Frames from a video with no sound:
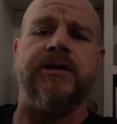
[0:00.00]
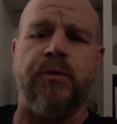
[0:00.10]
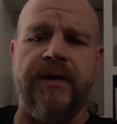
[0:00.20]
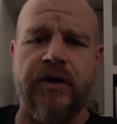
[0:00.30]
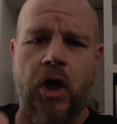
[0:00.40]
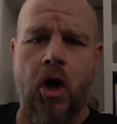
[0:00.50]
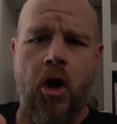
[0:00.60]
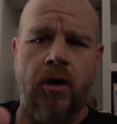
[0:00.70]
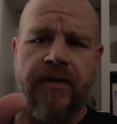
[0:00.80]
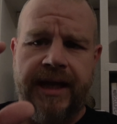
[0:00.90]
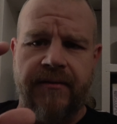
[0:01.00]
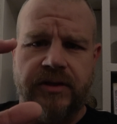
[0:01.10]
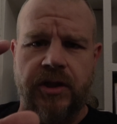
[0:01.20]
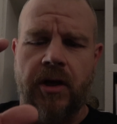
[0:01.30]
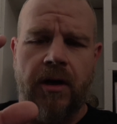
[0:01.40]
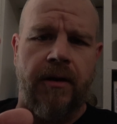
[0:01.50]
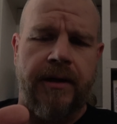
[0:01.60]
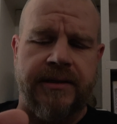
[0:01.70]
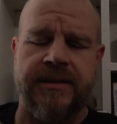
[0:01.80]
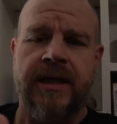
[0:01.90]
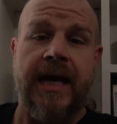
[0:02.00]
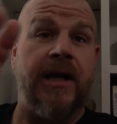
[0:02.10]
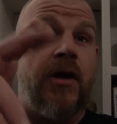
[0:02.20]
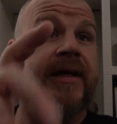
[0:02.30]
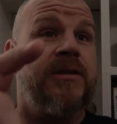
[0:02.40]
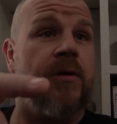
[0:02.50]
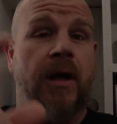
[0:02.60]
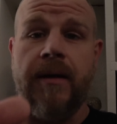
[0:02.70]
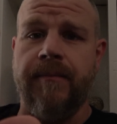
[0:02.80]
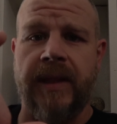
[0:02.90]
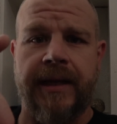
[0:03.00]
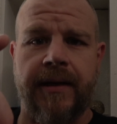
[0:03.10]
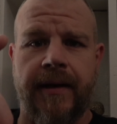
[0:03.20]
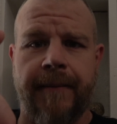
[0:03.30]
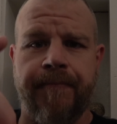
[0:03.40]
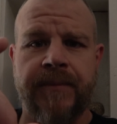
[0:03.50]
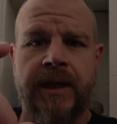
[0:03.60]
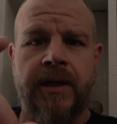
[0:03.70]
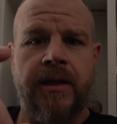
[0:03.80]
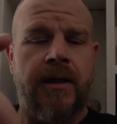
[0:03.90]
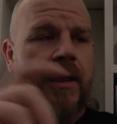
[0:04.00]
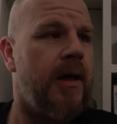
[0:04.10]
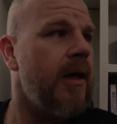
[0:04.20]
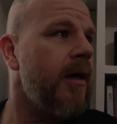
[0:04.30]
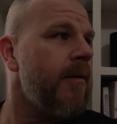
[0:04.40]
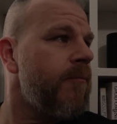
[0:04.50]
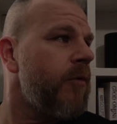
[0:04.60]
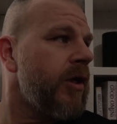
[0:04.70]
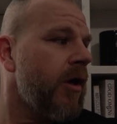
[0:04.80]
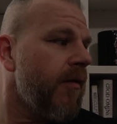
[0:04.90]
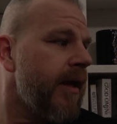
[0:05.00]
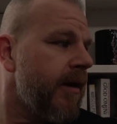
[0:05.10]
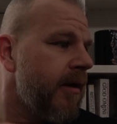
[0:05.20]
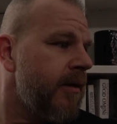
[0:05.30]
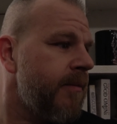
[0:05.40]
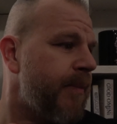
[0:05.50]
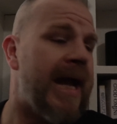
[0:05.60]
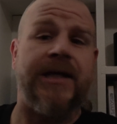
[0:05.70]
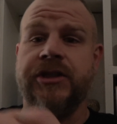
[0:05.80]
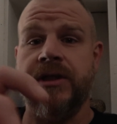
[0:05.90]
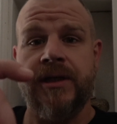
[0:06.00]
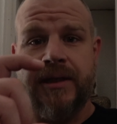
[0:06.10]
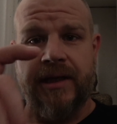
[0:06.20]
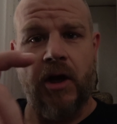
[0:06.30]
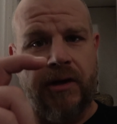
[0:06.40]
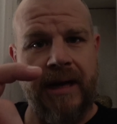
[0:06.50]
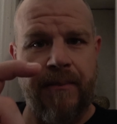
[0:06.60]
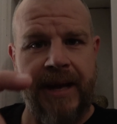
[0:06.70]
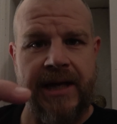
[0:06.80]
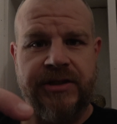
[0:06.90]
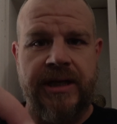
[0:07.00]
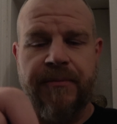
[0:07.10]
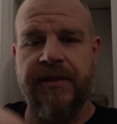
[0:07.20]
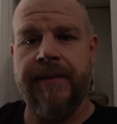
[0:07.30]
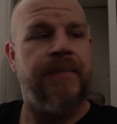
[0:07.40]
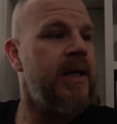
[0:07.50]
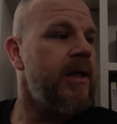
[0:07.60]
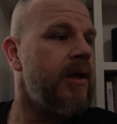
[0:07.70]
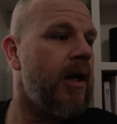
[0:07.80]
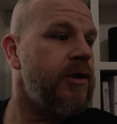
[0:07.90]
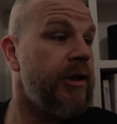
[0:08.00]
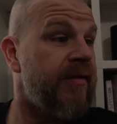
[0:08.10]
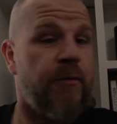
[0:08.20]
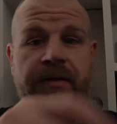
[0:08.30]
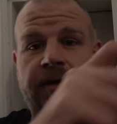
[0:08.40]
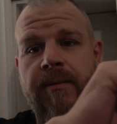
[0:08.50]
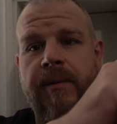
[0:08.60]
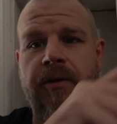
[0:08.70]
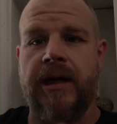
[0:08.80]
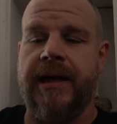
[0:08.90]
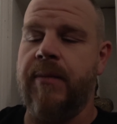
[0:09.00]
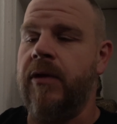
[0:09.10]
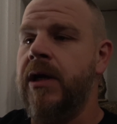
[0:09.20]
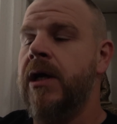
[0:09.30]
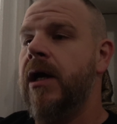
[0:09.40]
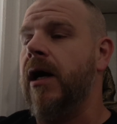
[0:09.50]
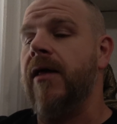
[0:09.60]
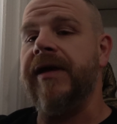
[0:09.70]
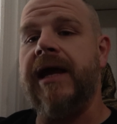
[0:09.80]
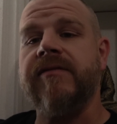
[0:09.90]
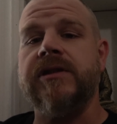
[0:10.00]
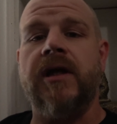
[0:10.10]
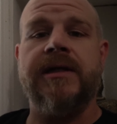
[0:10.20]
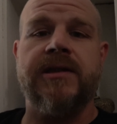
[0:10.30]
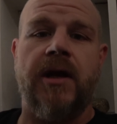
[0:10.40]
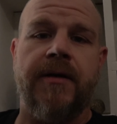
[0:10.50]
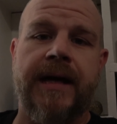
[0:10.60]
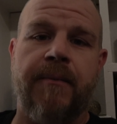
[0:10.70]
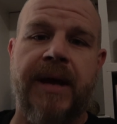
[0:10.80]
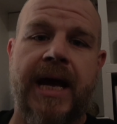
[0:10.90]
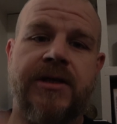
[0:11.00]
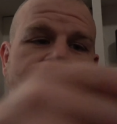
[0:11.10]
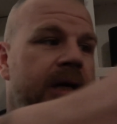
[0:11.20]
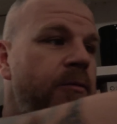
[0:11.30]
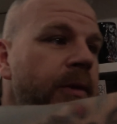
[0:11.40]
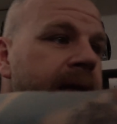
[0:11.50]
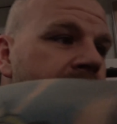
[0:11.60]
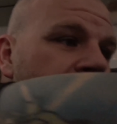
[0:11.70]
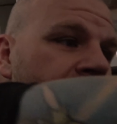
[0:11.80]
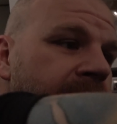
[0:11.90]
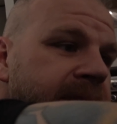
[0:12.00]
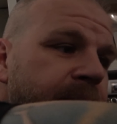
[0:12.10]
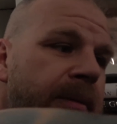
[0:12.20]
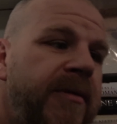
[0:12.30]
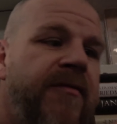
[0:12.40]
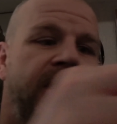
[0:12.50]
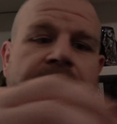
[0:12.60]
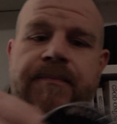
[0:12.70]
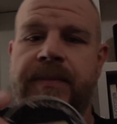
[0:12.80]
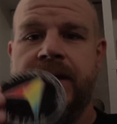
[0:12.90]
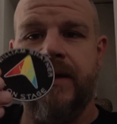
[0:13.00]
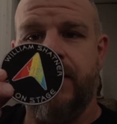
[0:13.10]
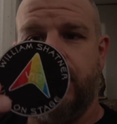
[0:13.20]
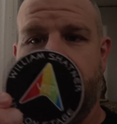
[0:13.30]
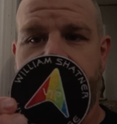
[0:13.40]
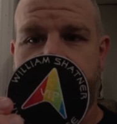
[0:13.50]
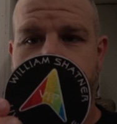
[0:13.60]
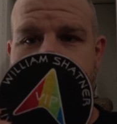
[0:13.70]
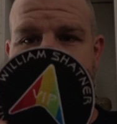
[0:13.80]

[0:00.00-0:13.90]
so we have a card. They gave us a card. It's and a nice, what do you call that? Patch. An iron-on patch type of thing. Do you have that right there? I want to put it on camera. They gave us a nice iron-on patch that we, as a commemorative item, right there.